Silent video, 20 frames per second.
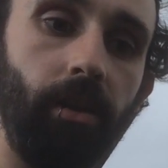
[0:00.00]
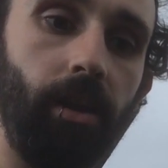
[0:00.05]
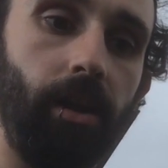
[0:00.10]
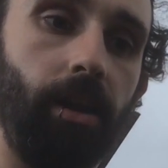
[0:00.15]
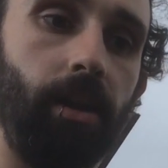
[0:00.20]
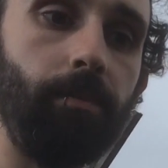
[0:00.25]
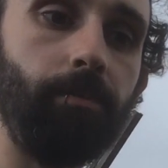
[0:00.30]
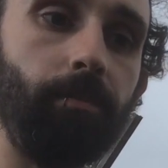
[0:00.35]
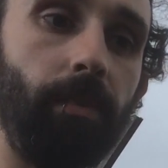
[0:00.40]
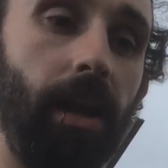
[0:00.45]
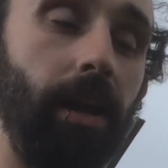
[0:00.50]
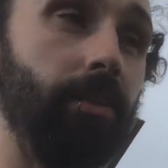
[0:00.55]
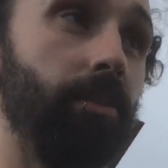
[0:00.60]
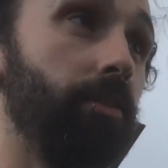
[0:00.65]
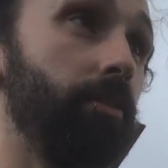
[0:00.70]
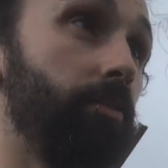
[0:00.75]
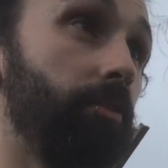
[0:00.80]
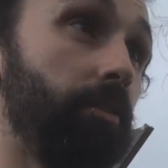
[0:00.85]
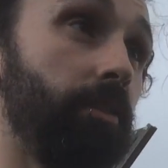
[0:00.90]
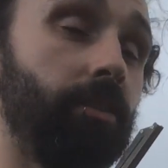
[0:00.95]

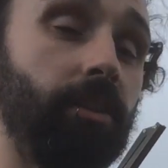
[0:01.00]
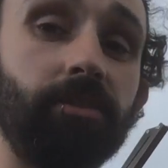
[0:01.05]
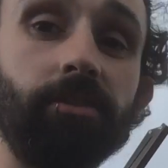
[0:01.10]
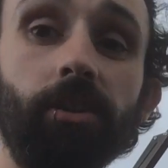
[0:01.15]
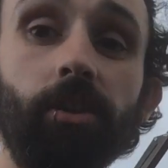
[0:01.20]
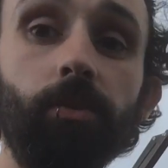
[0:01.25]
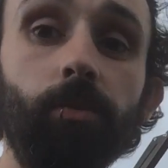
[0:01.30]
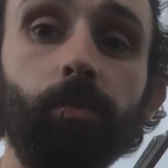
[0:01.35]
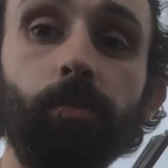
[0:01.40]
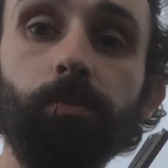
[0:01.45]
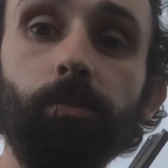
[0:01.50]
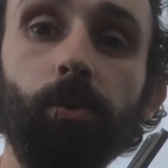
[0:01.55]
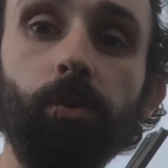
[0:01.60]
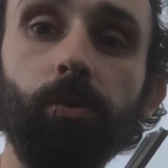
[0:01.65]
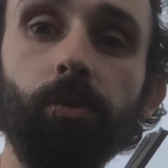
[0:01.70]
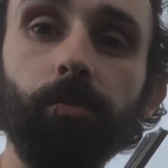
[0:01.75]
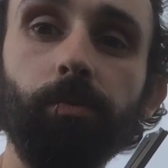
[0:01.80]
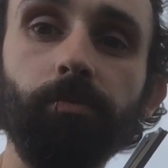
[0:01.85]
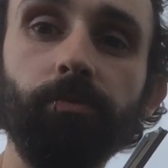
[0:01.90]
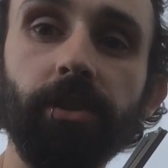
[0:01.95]
and there's no
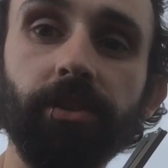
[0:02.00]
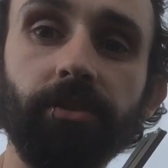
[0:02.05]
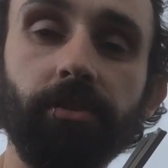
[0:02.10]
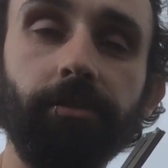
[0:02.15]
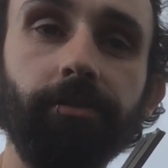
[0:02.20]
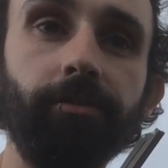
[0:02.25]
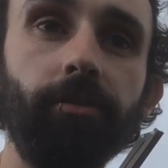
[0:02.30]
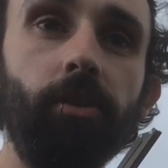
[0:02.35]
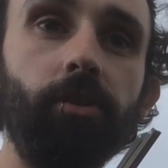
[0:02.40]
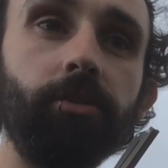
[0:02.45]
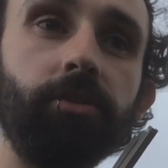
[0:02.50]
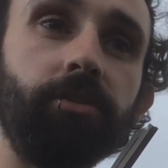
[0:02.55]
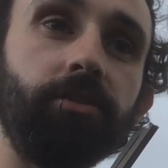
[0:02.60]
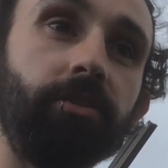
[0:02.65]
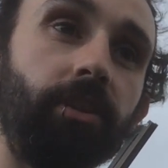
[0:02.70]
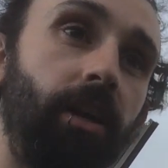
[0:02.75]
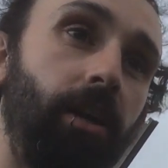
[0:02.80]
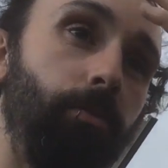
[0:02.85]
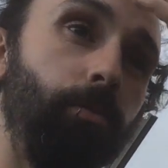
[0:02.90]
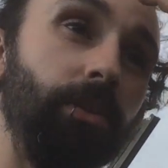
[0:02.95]
more risk of
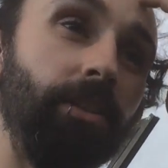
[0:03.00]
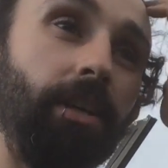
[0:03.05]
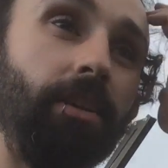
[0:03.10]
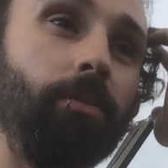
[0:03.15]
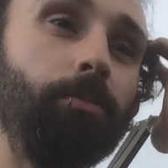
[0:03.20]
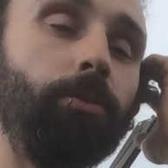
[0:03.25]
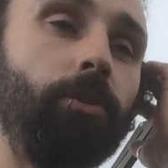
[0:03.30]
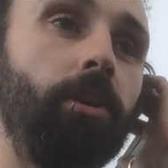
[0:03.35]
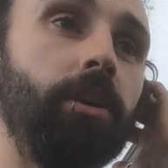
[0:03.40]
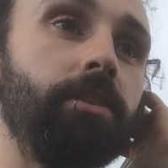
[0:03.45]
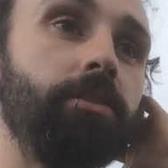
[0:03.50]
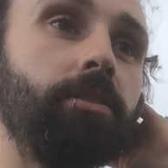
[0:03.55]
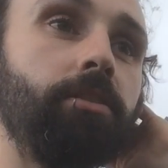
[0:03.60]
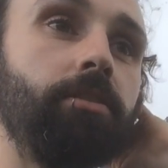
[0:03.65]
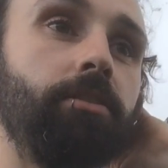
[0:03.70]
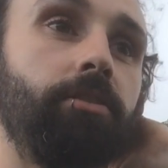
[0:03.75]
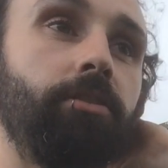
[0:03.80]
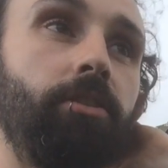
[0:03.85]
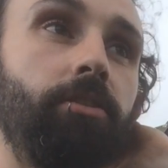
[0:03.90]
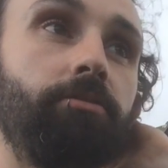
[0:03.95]
frost. We're down in
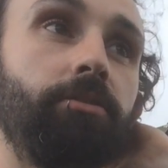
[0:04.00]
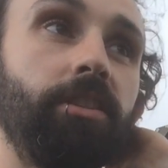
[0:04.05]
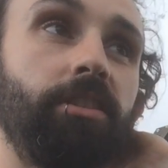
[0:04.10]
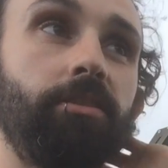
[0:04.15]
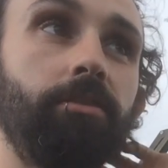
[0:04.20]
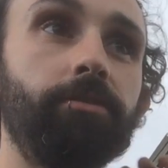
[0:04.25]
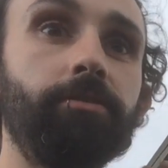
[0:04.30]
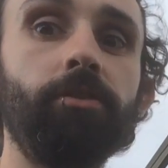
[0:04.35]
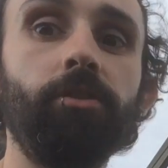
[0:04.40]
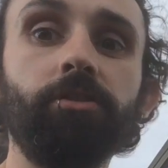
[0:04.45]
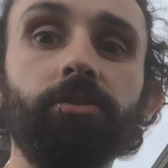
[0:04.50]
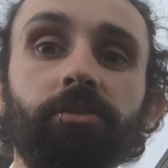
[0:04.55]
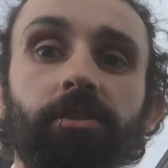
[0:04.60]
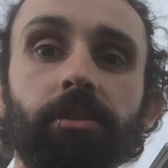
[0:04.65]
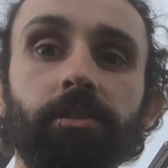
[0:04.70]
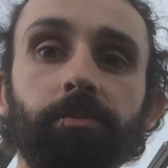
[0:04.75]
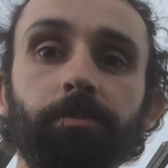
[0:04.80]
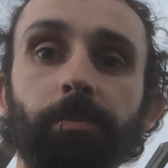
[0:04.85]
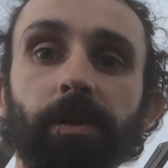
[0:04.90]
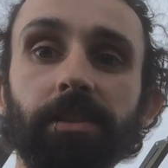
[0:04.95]
Brighton, so the risk of frost
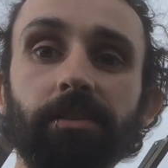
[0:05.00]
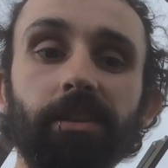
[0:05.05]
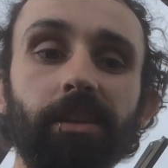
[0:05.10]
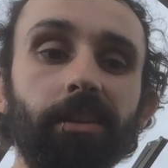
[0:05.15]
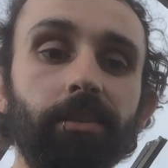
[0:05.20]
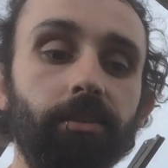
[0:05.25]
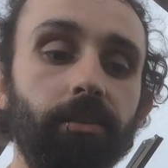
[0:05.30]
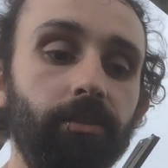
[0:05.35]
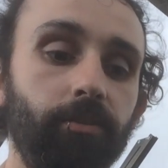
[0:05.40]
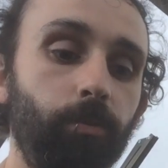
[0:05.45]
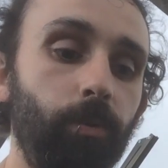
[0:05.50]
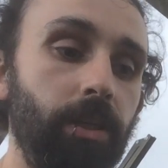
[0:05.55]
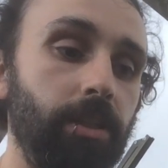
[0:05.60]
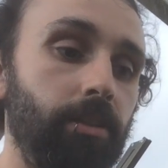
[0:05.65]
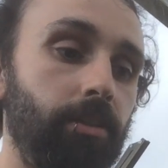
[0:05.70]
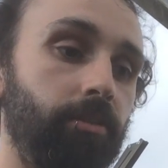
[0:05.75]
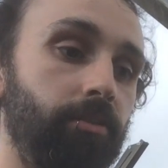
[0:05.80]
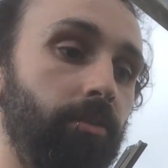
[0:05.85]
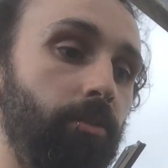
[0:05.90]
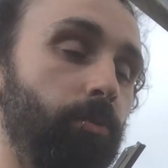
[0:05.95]
is basically end of this
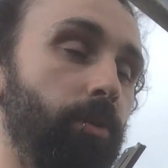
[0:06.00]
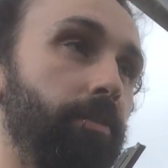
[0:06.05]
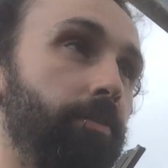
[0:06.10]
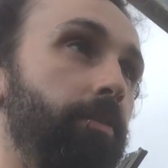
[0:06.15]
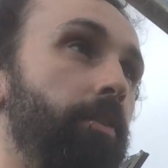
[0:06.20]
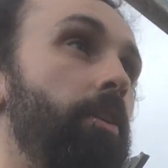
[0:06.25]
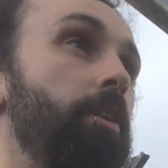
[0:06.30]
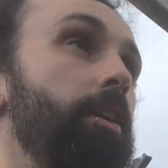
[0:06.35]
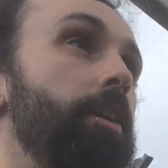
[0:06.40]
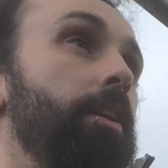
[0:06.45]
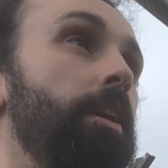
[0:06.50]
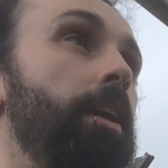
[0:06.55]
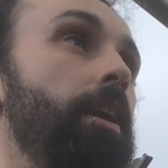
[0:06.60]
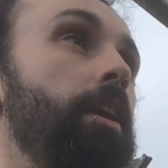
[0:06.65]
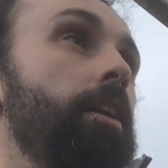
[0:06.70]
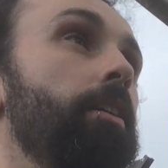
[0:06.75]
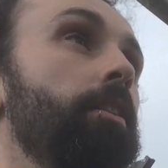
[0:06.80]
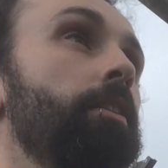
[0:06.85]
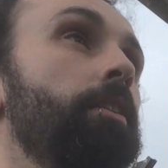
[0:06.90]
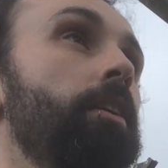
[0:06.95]
week, so we're fine
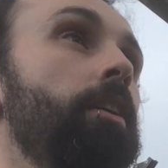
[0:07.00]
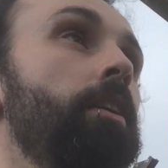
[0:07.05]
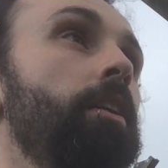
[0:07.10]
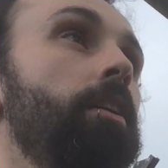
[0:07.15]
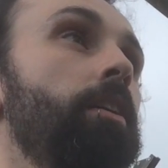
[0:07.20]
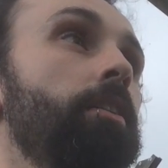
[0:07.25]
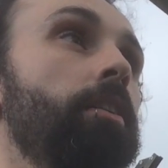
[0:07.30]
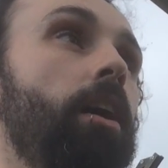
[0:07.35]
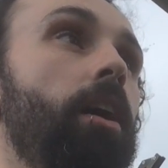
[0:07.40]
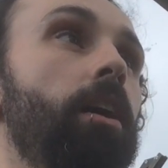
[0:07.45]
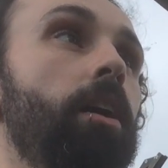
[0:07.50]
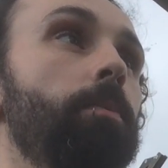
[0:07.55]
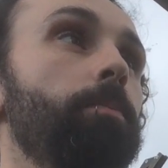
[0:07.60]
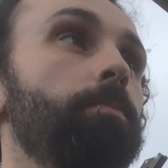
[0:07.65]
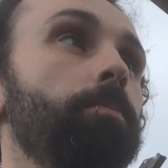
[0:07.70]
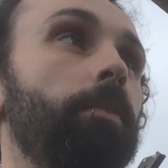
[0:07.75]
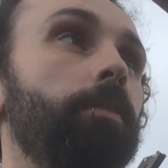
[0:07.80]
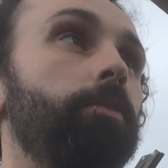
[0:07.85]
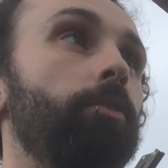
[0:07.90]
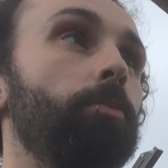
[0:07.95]
here.
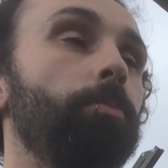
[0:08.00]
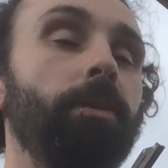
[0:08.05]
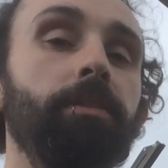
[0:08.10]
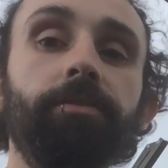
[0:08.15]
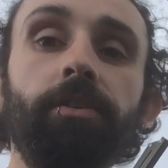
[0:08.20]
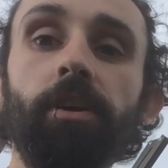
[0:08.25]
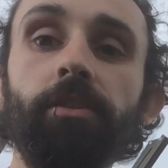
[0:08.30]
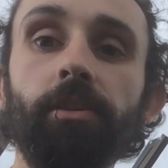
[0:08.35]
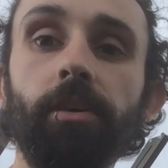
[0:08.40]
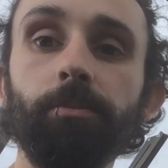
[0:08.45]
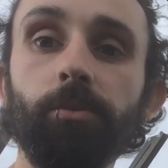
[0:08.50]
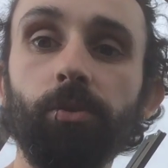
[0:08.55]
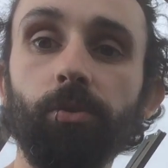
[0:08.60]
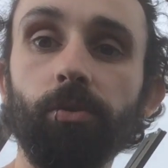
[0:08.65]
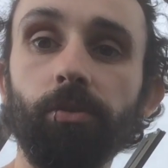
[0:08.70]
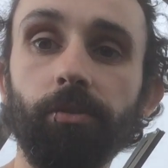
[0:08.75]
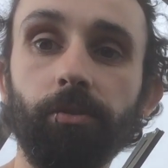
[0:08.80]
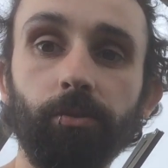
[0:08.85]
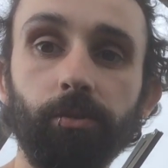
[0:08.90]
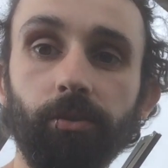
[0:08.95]
If you're a bit further up
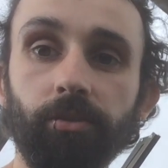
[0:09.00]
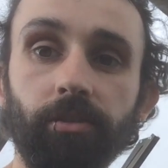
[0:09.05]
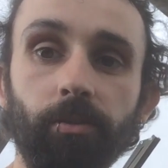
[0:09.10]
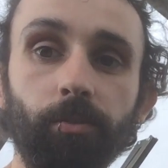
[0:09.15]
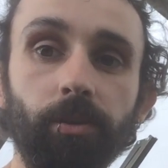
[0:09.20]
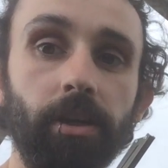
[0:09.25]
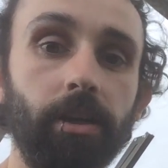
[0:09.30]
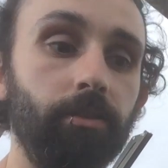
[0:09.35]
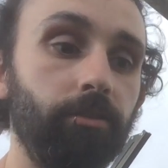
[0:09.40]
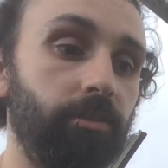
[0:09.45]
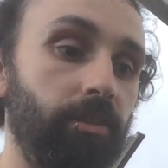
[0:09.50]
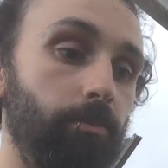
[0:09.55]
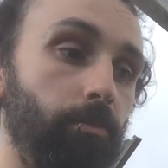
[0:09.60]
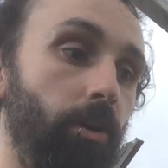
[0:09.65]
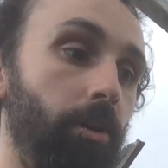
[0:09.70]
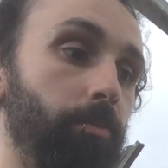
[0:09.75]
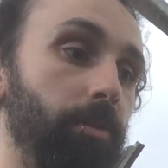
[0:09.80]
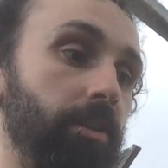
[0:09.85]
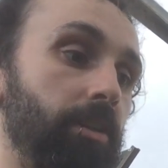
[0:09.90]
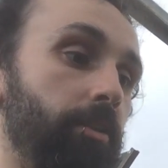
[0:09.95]
north or you're somewhere else, it
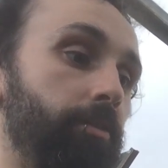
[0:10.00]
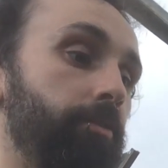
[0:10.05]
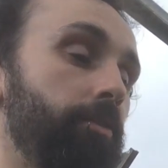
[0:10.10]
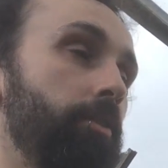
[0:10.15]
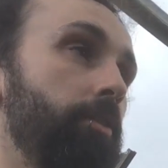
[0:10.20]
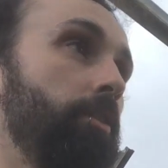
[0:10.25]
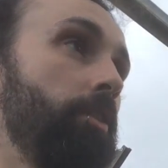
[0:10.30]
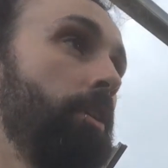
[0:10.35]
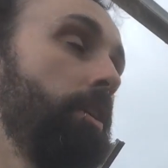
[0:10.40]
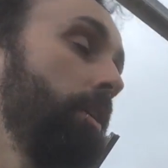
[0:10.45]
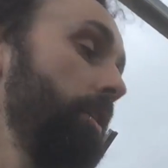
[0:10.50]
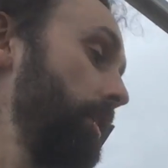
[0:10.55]
might be different.